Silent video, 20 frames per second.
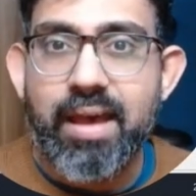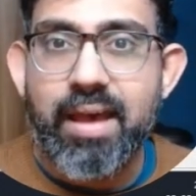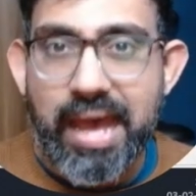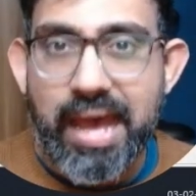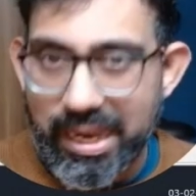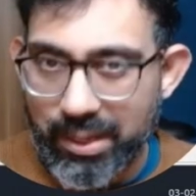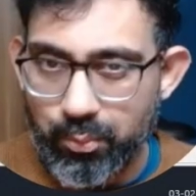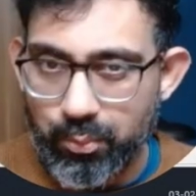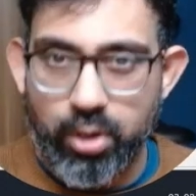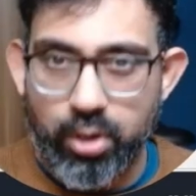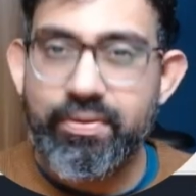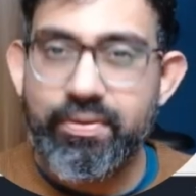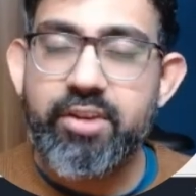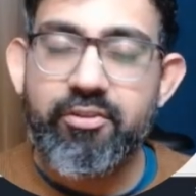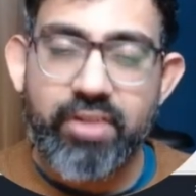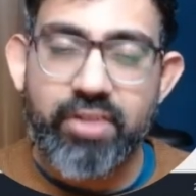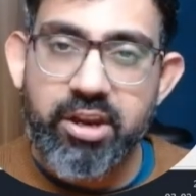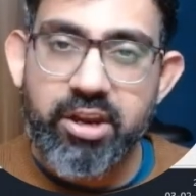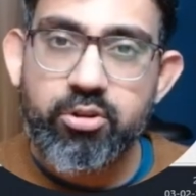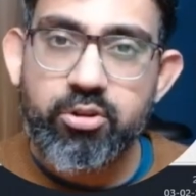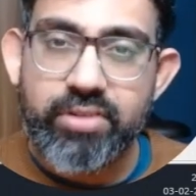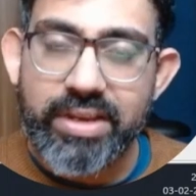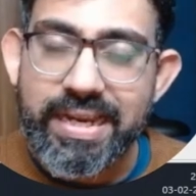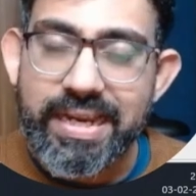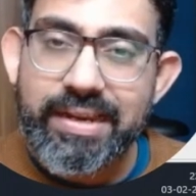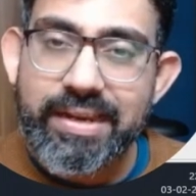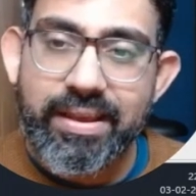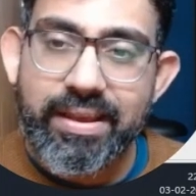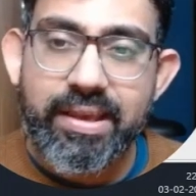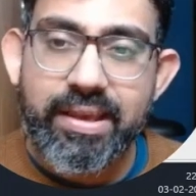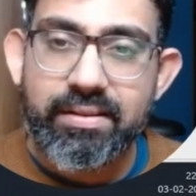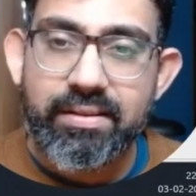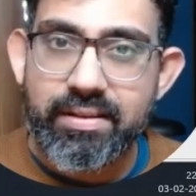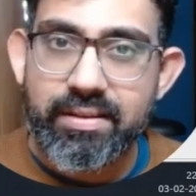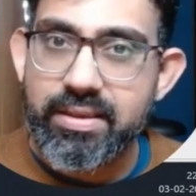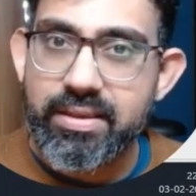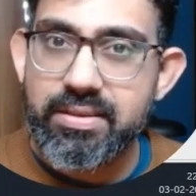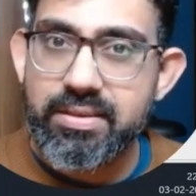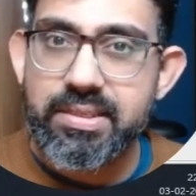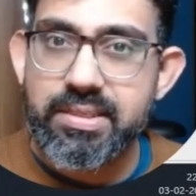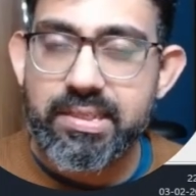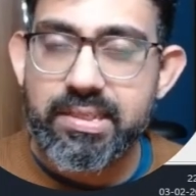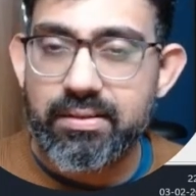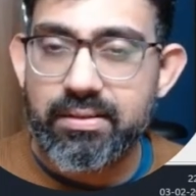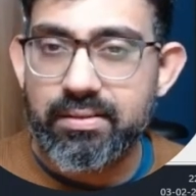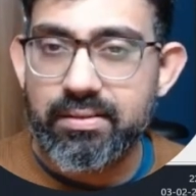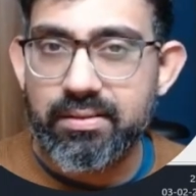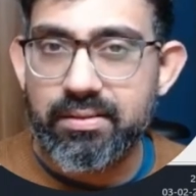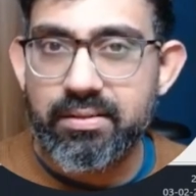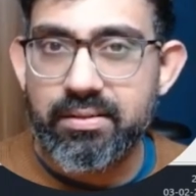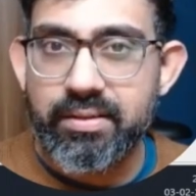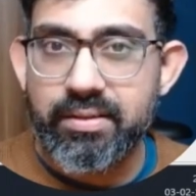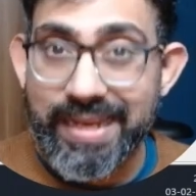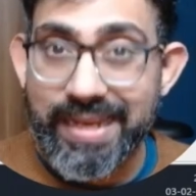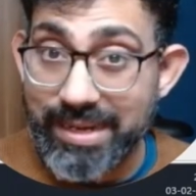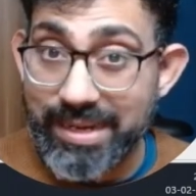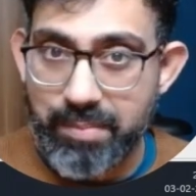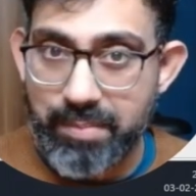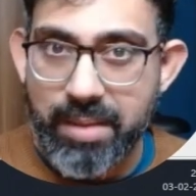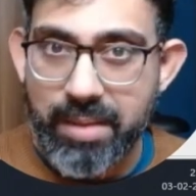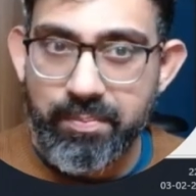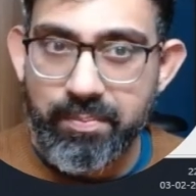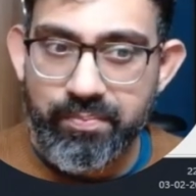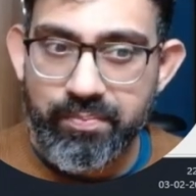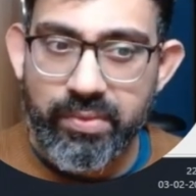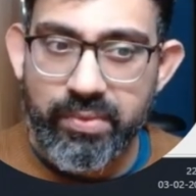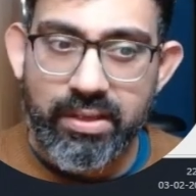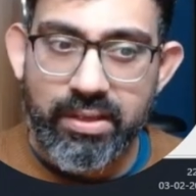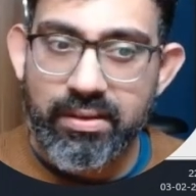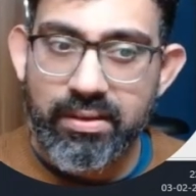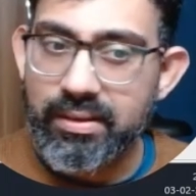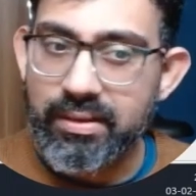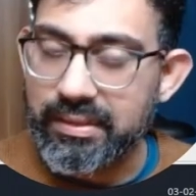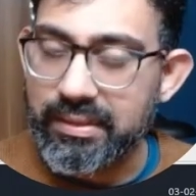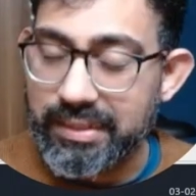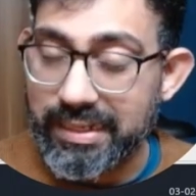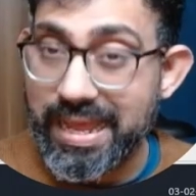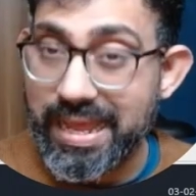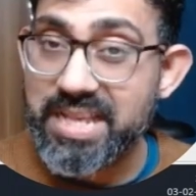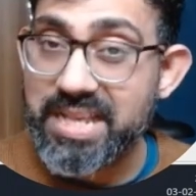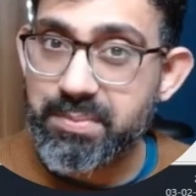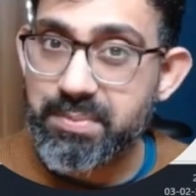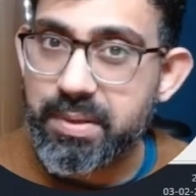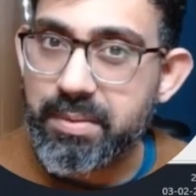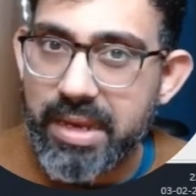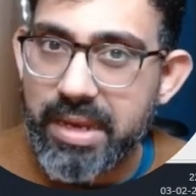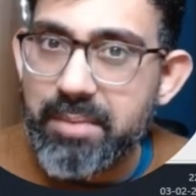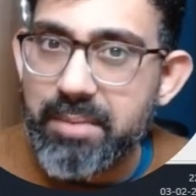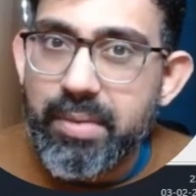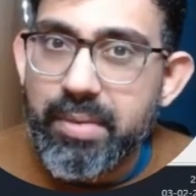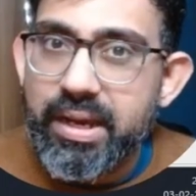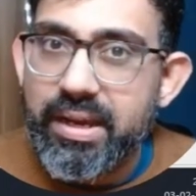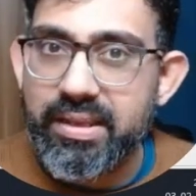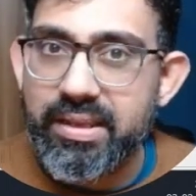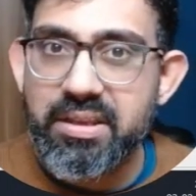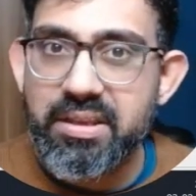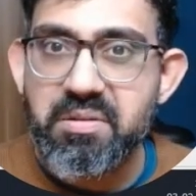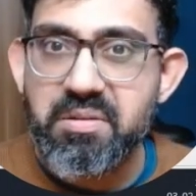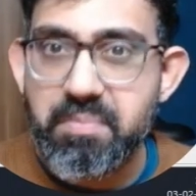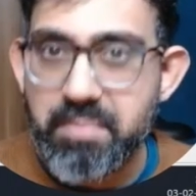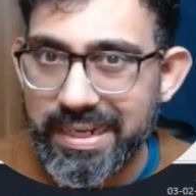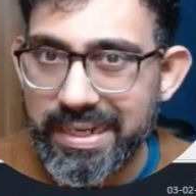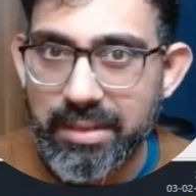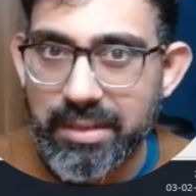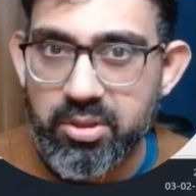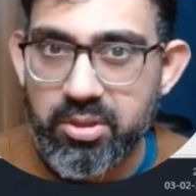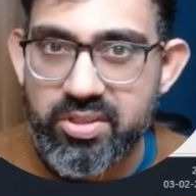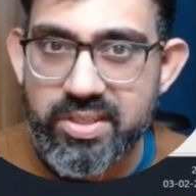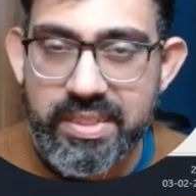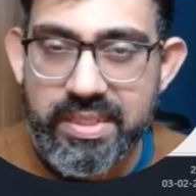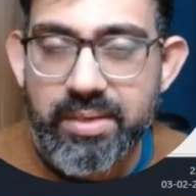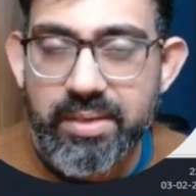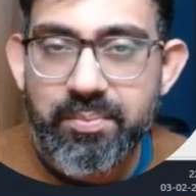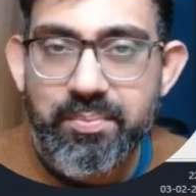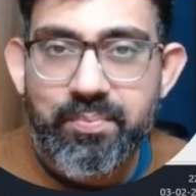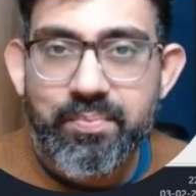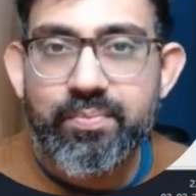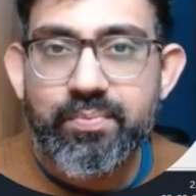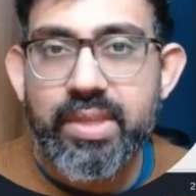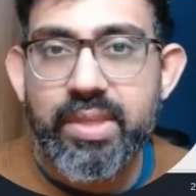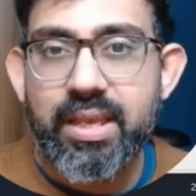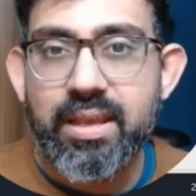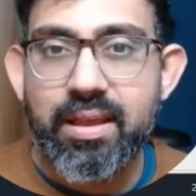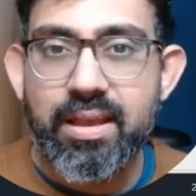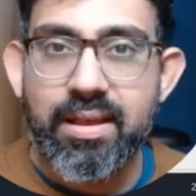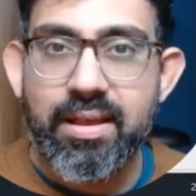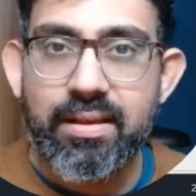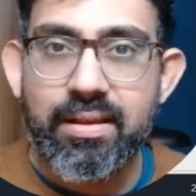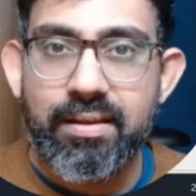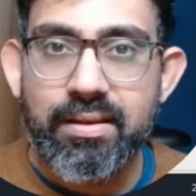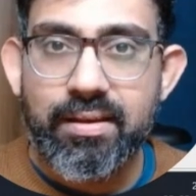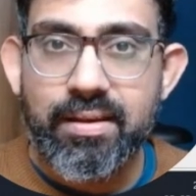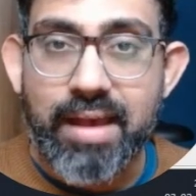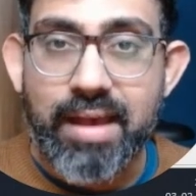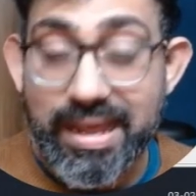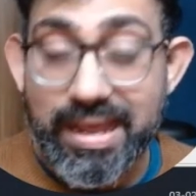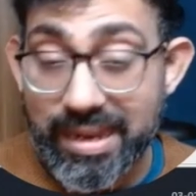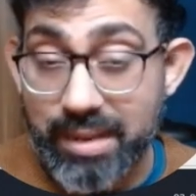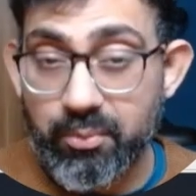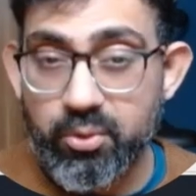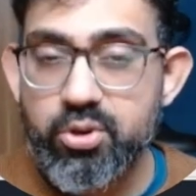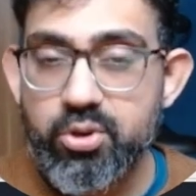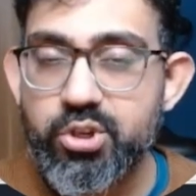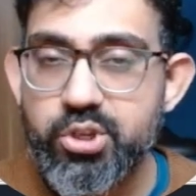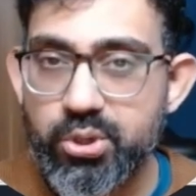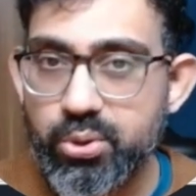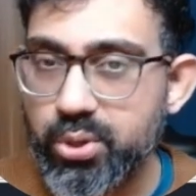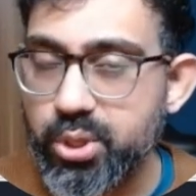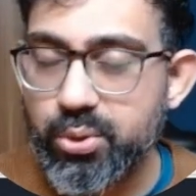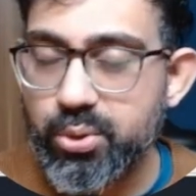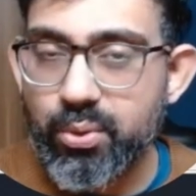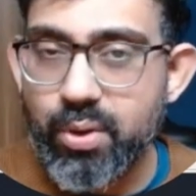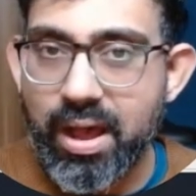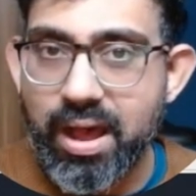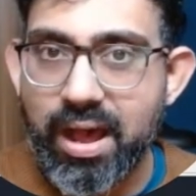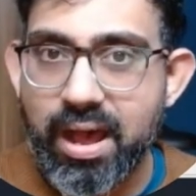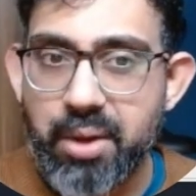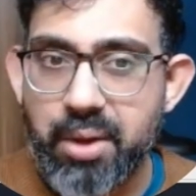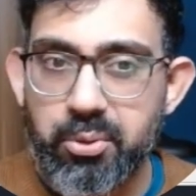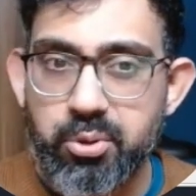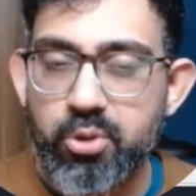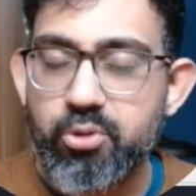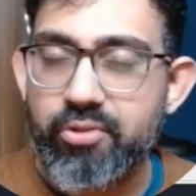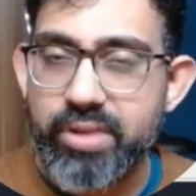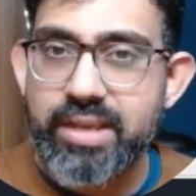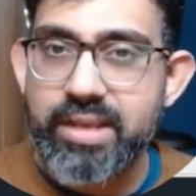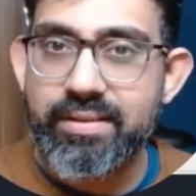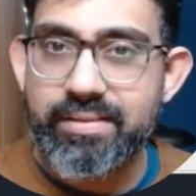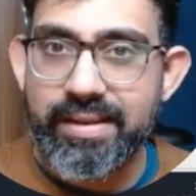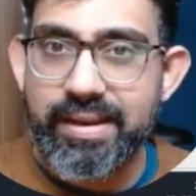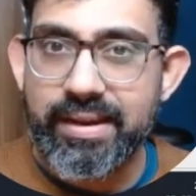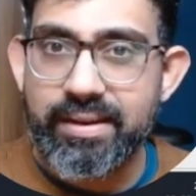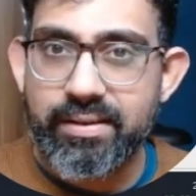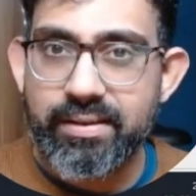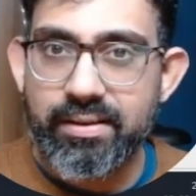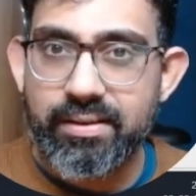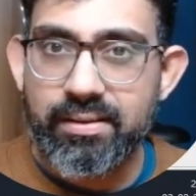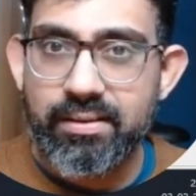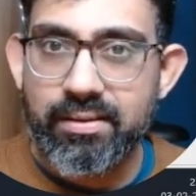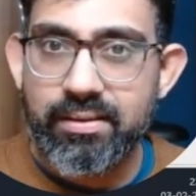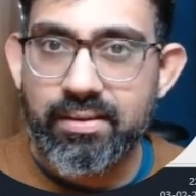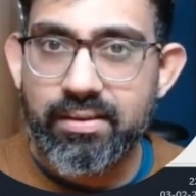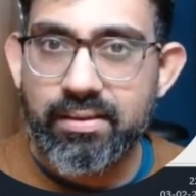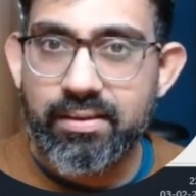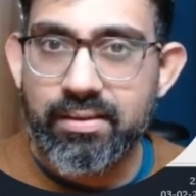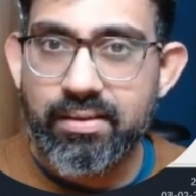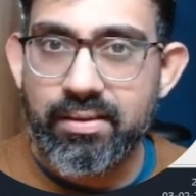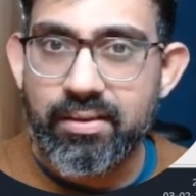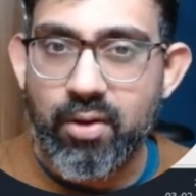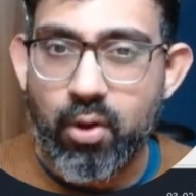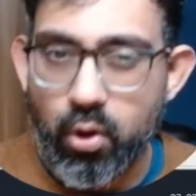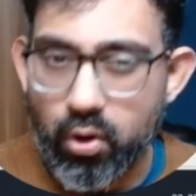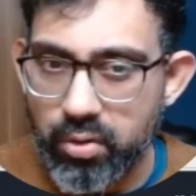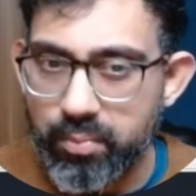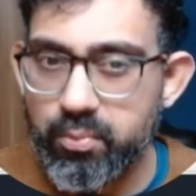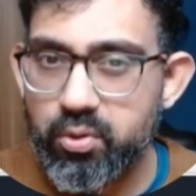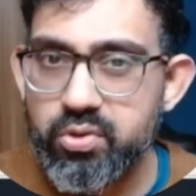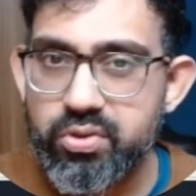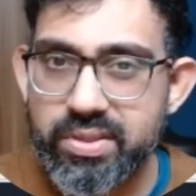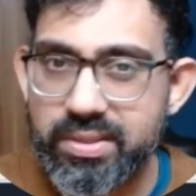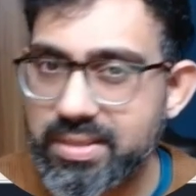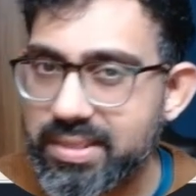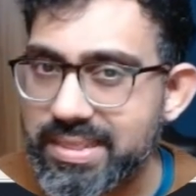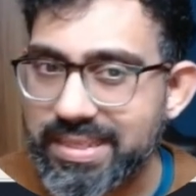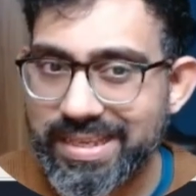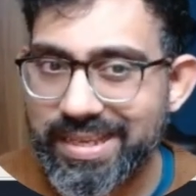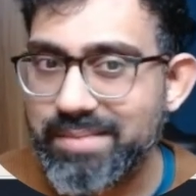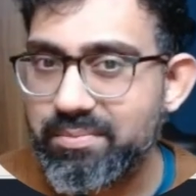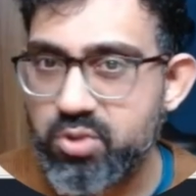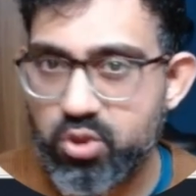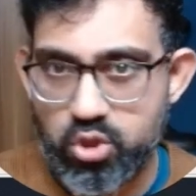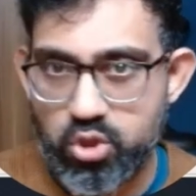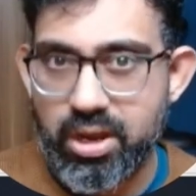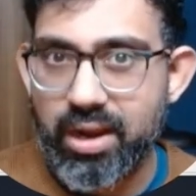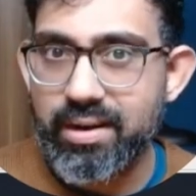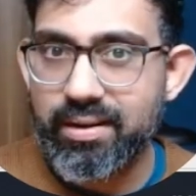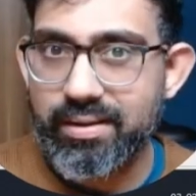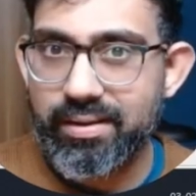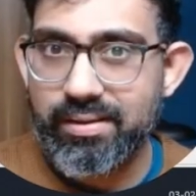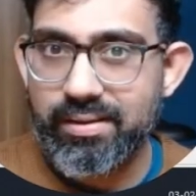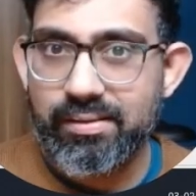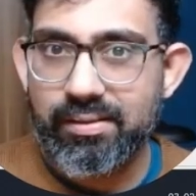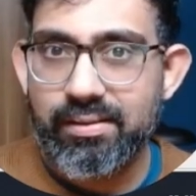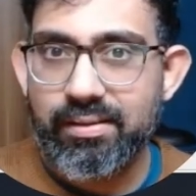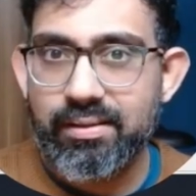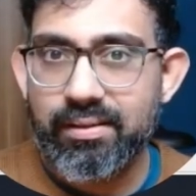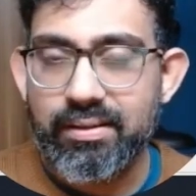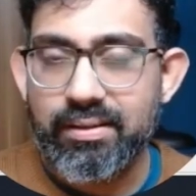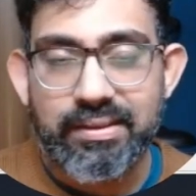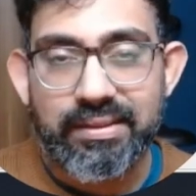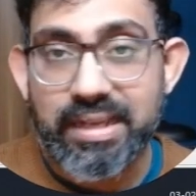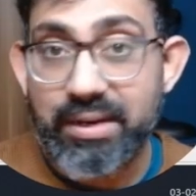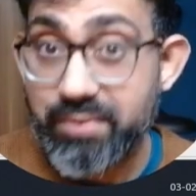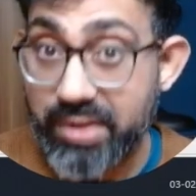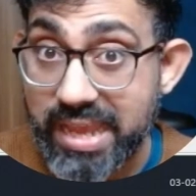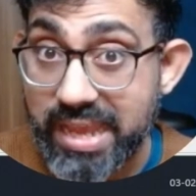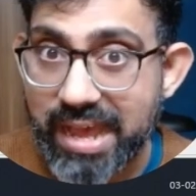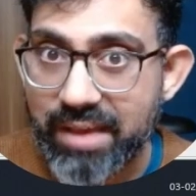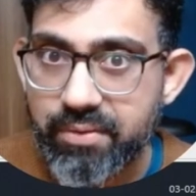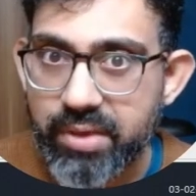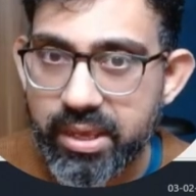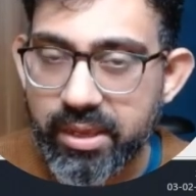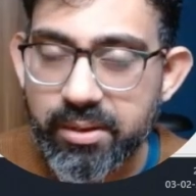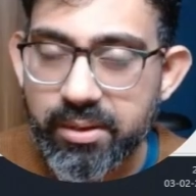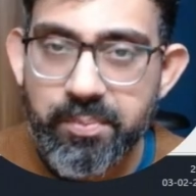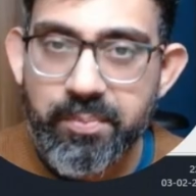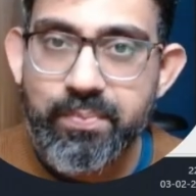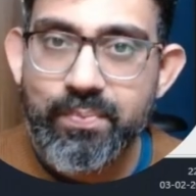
and what we are trying to create here is a heat map that has been made by PwC, and I'm going to show you how to recreate almost the same chart that we have here,